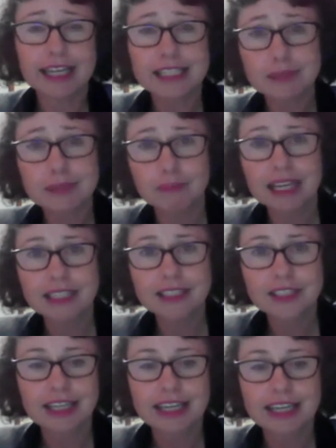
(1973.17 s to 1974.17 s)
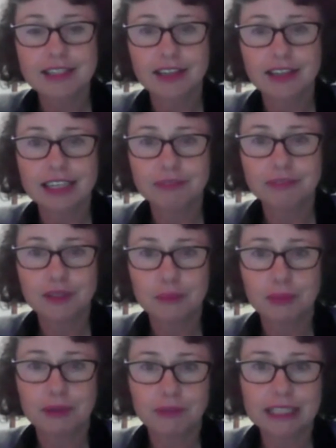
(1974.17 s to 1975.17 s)
As much as I love the
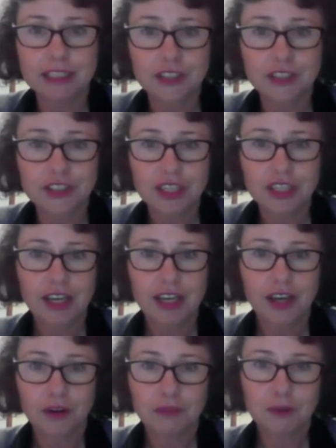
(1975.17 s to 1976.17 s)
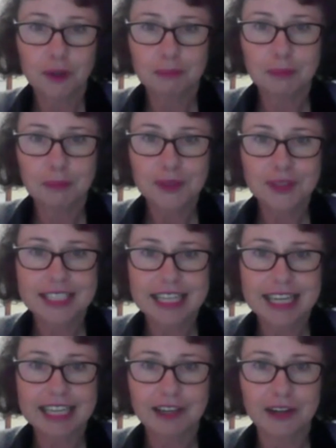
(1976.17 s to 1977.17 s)
privilege of what modern
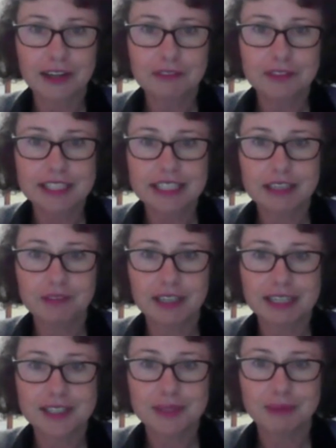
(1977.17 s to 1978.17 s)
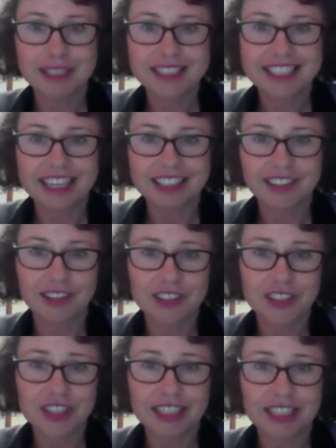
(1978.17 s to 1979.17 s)
day life has given us with
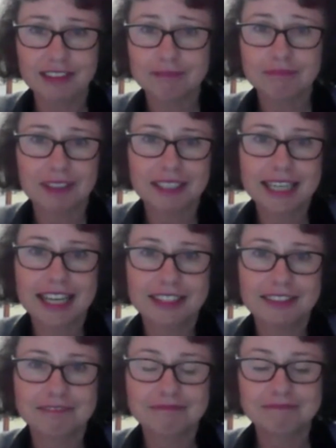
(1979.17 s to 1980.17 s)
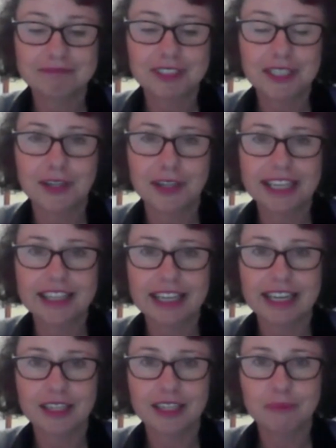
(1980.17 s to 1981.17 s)
technology, I can't deny that.